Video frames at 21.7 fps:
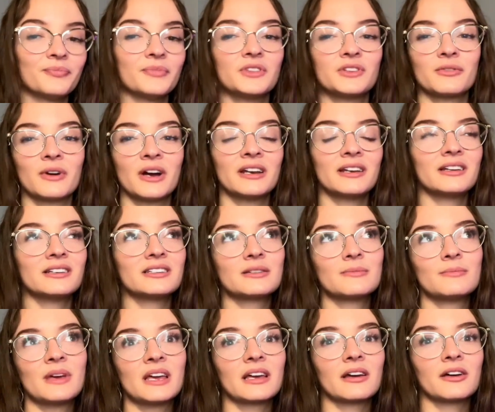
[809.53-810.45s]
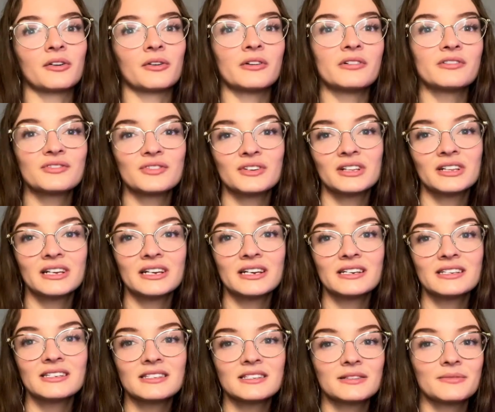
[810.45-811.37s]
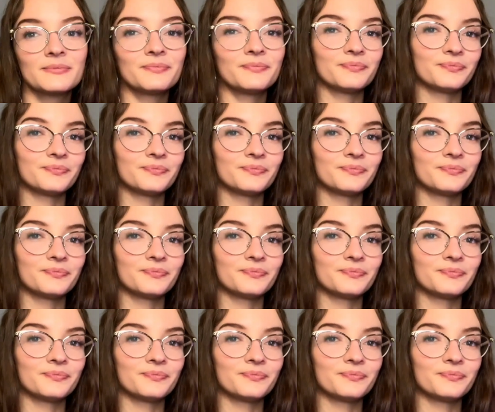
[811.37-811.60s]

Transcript: Do I need to make a grocery list?